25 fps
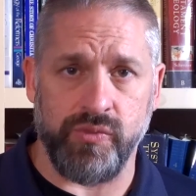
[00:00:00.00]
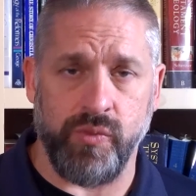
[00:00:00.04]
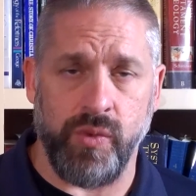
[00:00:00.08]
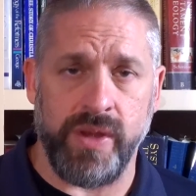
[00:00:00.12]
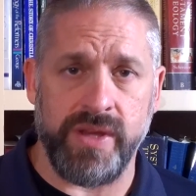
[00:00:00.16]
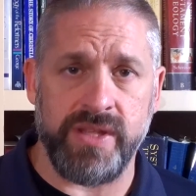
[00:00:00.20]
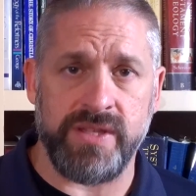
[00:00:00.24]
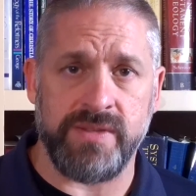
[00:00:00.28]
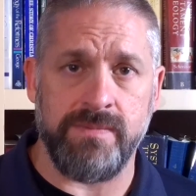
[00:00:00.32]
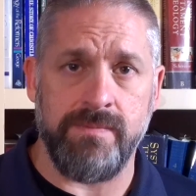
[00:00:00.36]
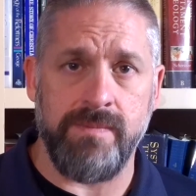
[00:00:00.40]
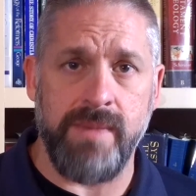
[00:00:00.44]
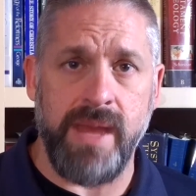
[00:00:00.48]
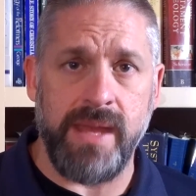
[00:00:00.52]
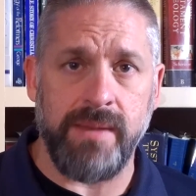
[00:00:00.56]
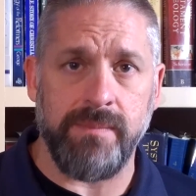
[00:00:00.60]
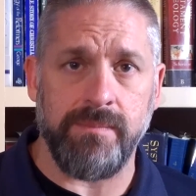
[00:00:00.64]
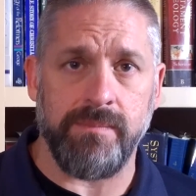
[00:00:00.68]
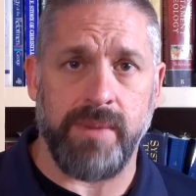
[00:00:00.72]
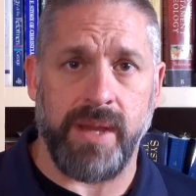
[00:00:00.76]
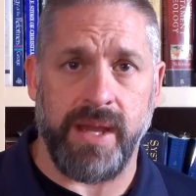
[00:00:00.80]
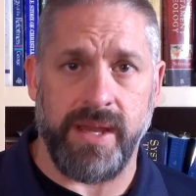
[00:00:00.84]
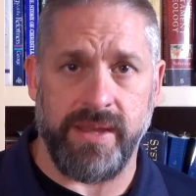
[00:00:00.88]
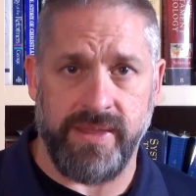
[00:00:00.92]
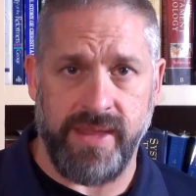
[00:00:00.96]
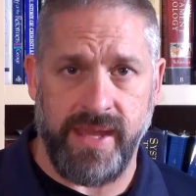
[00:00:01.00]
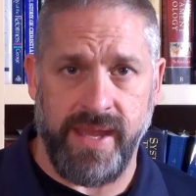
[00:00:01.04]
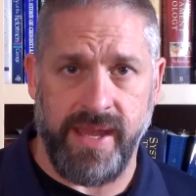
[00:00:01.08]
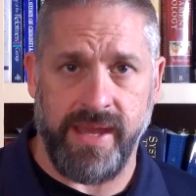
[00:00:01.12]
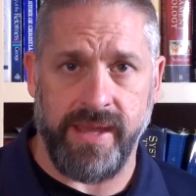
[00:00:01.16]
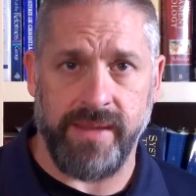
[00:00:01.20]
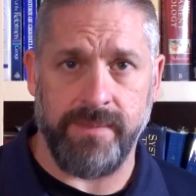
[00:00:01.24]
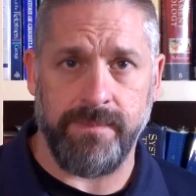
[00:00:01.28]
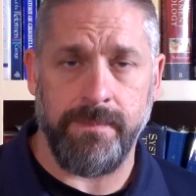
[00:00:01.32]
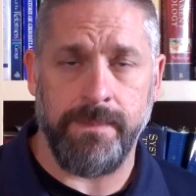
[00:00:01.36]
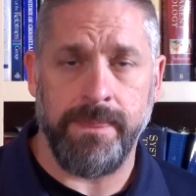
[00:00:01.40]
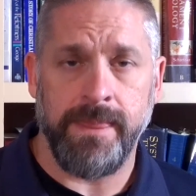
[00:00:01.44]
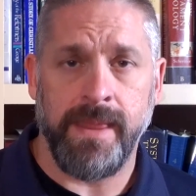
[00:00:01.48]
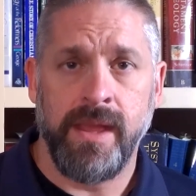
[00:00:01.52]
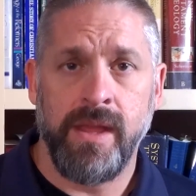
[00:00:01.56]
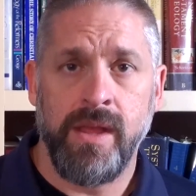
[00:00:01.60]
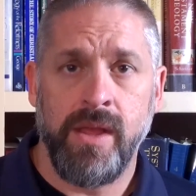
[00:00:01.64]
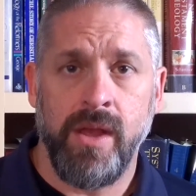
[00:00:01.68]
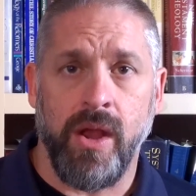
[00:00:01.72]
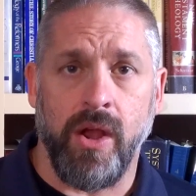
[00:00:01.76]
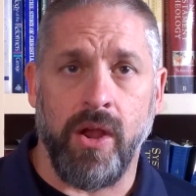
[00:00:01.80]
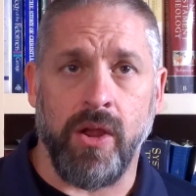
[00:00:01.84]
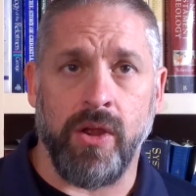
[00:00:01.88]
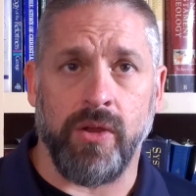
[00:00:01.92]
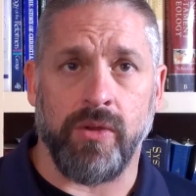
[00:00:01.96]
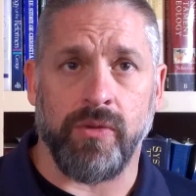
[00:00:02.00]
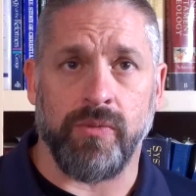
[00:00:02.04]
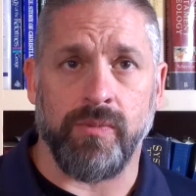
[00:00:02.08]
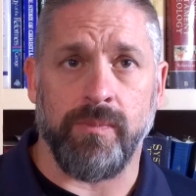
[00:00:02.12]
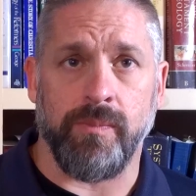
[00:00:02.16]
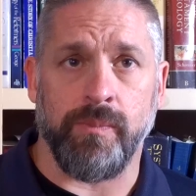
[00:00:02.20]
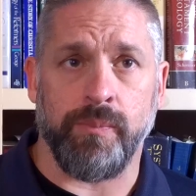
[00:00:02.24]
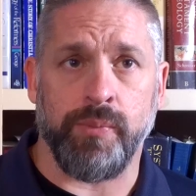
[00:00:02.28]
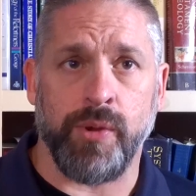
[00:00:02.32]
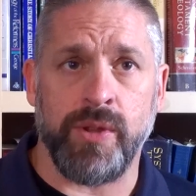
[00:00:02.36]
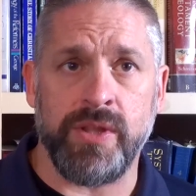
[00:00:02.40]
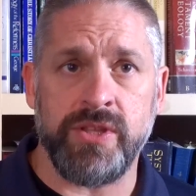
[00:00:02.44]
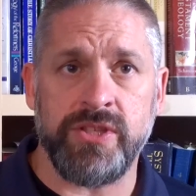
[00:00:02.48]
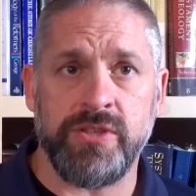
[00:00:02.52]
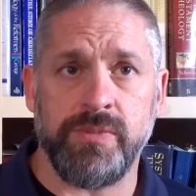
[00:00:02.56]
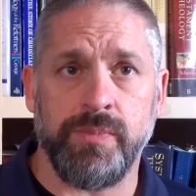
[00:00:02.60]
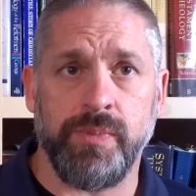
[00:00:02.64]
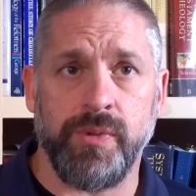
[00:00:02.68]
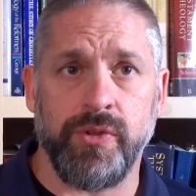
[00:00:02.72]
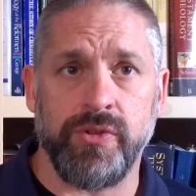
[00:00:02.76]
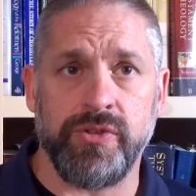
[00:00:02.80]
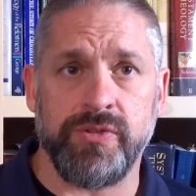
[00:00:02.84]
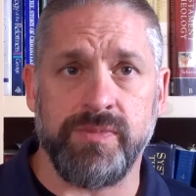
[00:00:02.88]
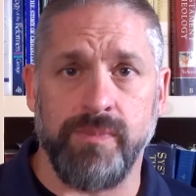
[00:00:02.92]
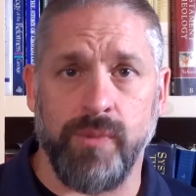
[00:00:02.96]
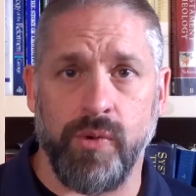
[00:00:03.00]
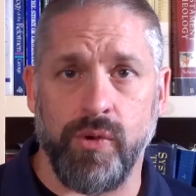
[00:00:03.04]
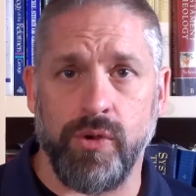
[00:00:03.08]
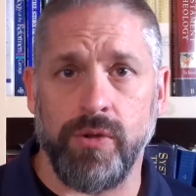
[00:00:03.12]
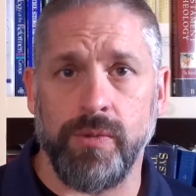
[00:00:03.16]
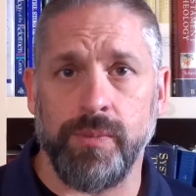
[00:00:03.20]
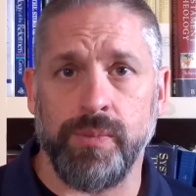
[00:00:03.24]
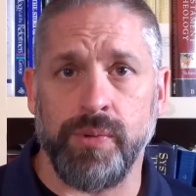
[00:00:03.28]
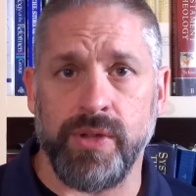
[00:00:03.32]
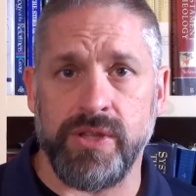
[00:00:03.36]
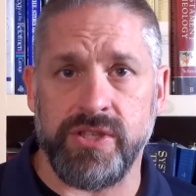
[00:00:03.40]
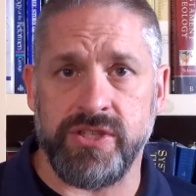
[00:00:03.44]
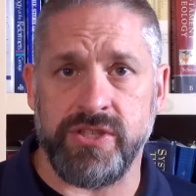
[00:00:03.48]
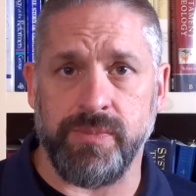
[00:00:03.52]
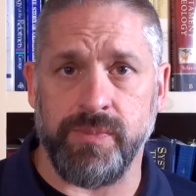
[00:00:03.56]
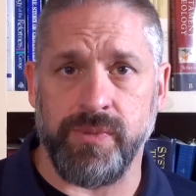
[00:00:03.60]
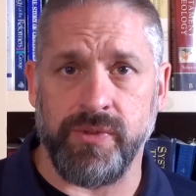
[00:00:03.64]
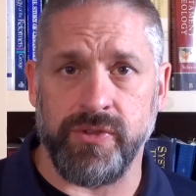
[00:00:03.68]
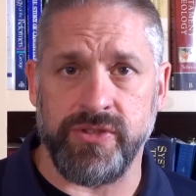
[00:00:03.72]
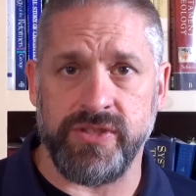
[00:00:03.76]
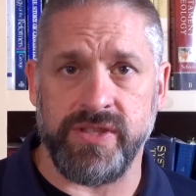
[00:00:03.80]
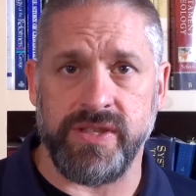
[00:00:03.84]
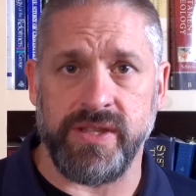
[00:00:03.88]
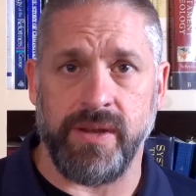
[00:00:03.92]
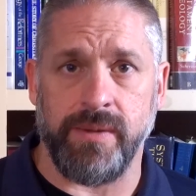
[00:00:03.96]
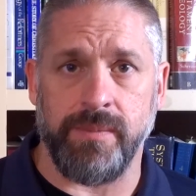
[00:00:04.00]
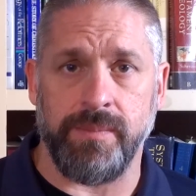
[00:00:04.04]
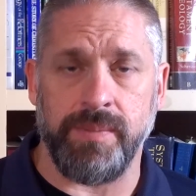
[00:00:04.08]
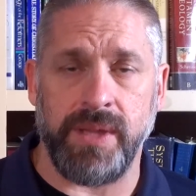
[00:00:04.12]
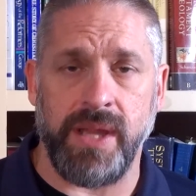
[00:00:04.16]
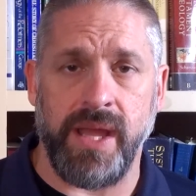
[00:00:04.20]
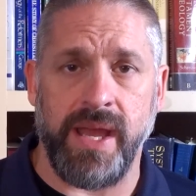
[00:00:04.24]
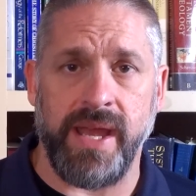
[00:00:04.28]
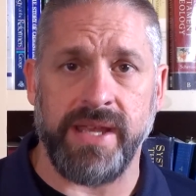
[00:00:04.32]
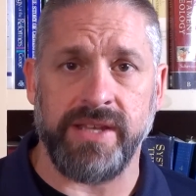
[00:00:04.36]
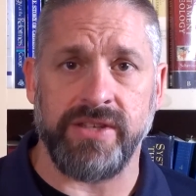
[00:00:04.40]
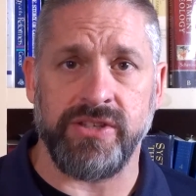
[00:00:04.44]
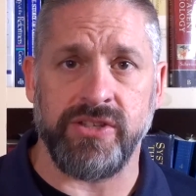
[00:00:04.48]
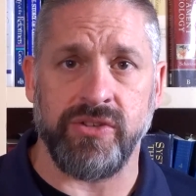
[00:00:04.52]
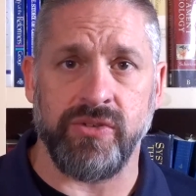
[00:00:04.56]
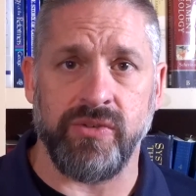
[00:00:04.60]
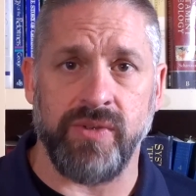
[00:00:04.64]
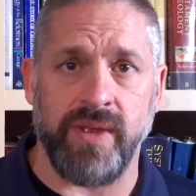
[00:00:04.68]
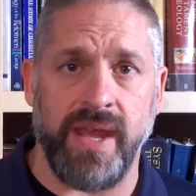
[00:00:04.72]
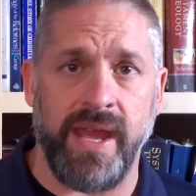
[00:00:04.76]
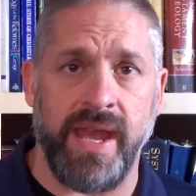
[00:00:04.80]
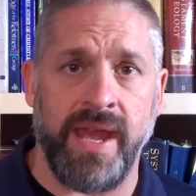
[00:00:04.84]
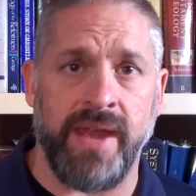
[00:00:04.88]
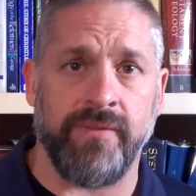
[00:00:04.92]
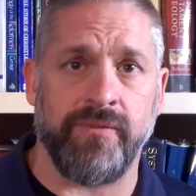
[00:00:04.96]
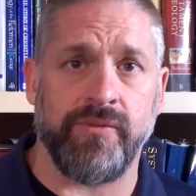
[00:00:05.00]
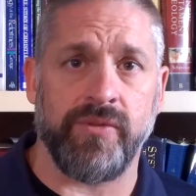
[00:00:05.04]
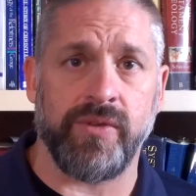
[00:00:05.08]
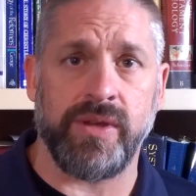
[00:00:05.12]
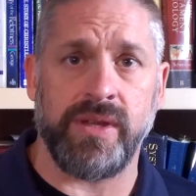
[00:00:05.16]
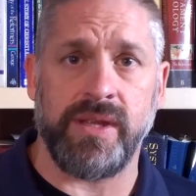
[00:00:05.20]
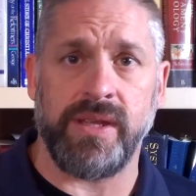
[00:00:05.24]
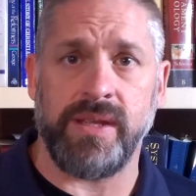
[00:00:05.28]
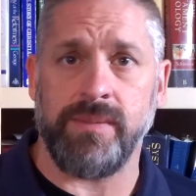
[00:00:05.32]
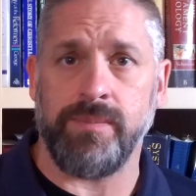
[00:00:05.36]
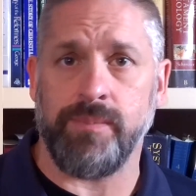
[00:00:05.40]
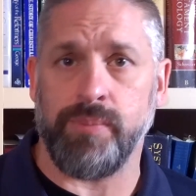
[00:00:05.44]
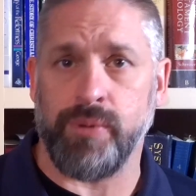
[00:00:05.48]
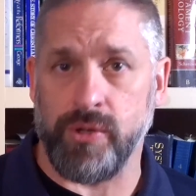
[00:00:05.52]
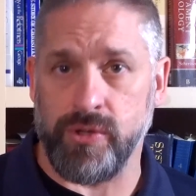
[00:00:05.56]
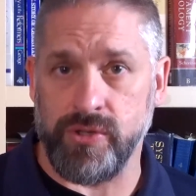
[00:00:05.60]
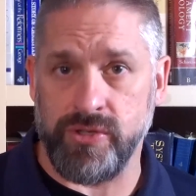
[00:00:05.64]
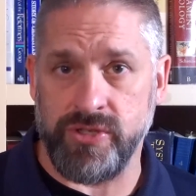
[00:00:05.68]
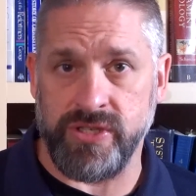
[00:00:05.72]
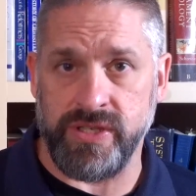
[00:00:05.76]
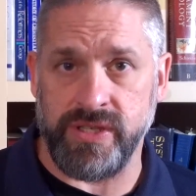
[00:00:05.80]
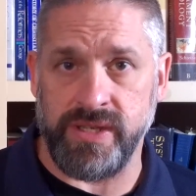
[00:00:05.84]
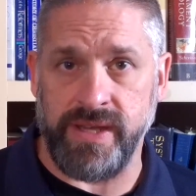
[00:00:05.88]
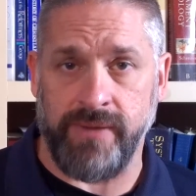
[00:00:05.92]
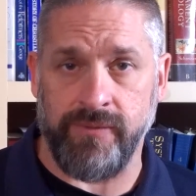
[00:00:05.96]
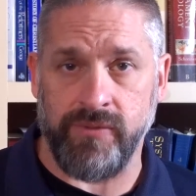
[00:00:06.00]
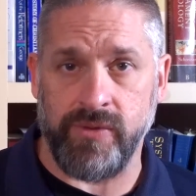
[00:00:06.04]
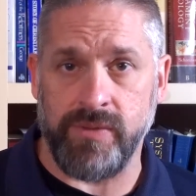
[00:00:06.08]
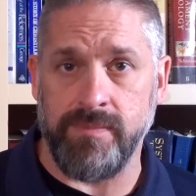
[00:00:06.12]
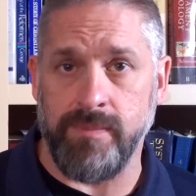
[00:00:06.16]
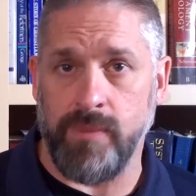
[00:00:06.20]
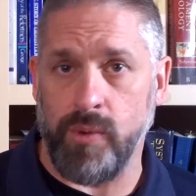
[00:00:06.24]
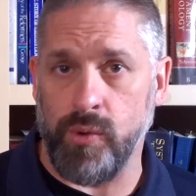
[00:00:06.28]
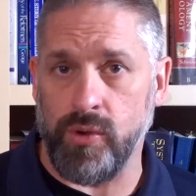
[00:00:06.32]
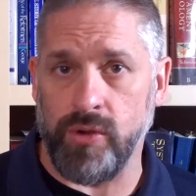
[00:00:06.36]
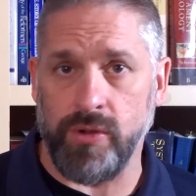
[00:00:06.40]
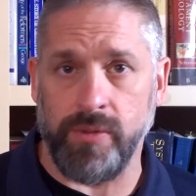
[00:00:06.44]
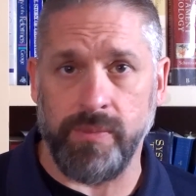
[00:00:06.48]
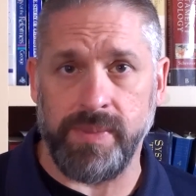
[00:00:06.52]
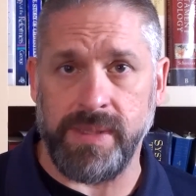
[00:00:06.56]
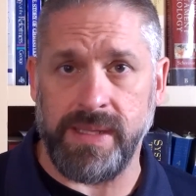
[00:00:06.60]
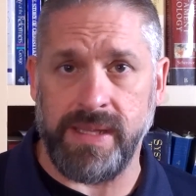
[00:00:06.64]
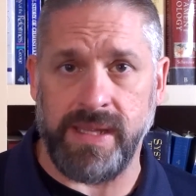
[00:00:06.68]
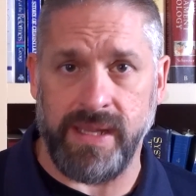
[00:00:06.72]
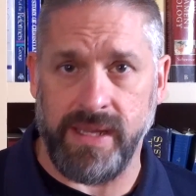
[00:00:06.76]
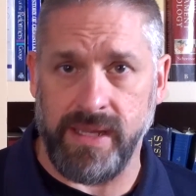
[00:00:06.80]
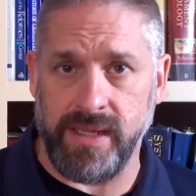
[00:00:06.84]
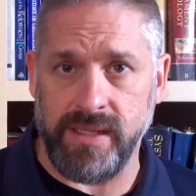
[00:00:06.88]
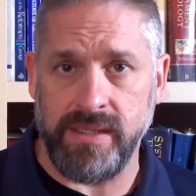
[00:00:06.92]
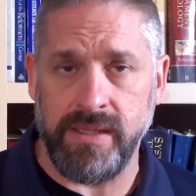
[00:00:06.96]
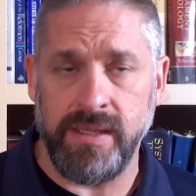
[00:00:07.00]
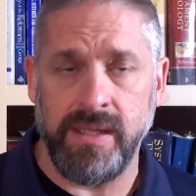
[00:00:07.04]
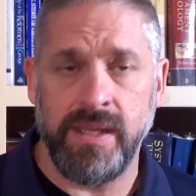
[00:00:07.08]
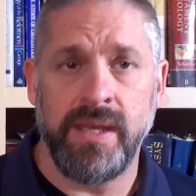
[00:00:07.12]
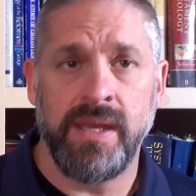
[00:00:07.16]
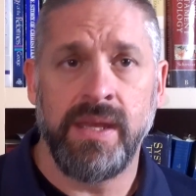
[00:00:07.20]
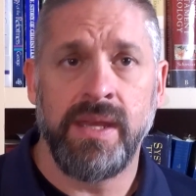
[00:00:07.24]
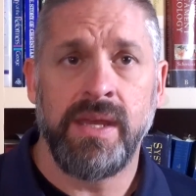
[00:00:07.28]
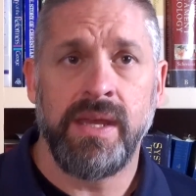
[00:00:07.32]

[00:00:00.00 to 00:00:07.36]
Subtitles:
what is meant by that are principles, moral principles that apply to every person, every moral being,